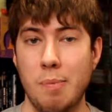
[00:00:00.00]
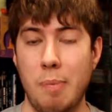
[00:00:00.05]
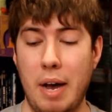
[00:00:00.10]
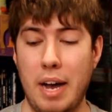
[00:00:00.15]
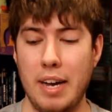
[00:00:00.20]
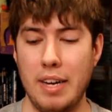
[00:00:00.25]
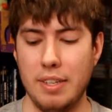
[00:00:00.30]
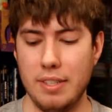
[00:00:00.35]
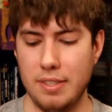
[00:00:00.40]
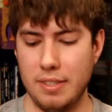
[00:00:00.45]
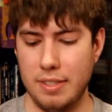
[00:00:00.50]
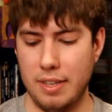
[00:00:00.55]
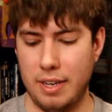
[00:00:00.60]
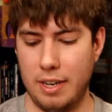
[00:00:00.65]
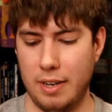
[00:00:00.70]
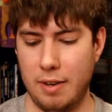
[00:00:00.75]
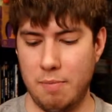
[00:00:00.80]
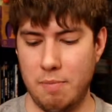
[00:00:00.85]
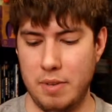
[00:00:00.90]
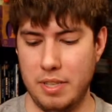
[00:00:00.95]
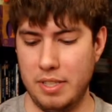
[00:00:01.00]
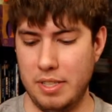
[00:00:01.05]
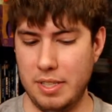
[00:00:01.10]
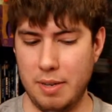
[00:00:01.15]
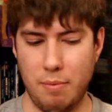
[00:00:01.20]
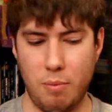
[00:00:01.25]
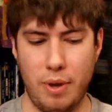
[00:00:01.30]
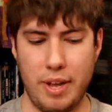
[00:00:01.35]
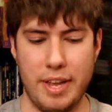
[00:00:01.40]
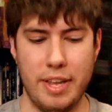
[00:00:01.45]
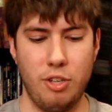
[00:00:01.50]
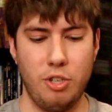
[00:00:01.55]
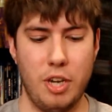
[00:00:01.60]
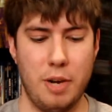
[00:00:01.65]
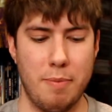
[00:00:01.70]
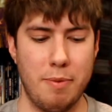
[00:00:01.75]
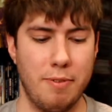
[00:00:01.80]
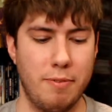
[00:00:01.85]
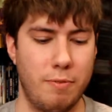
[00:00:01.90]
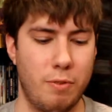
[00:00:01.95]
box um, in some way,
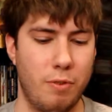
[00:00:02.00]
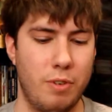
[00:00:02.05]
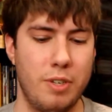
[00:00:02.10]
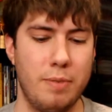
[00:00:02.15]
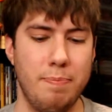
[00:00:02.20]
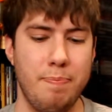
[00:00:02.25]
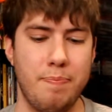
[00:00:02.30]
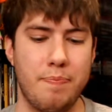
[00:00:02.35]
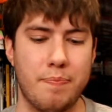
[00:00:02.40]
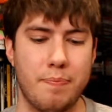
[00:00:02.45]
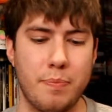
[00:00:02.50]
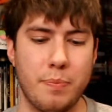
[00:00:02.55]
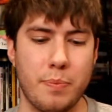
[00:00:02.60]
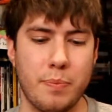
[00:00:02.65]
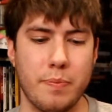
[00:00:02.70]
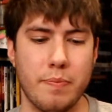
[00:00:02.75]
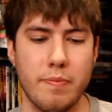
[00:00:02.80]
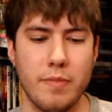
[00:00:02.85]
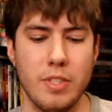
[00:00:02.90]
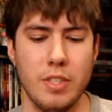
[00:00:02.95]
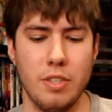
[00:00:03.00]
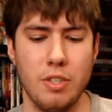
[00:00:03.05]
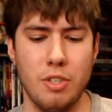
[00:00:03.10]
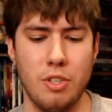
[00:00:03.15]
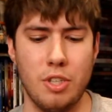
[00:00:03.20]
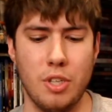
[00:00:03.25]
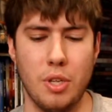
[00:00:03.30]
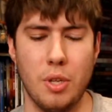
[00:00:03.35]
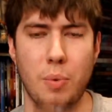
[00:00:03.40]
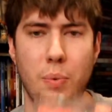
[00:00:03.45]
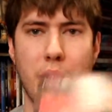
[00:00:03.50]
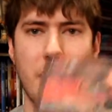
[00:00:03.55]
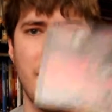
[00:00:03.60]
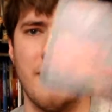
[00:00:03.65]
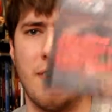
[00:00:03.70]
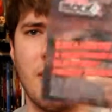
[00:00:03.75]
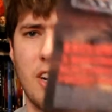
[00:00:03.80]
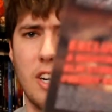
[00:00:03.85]
shape, or form. So then we have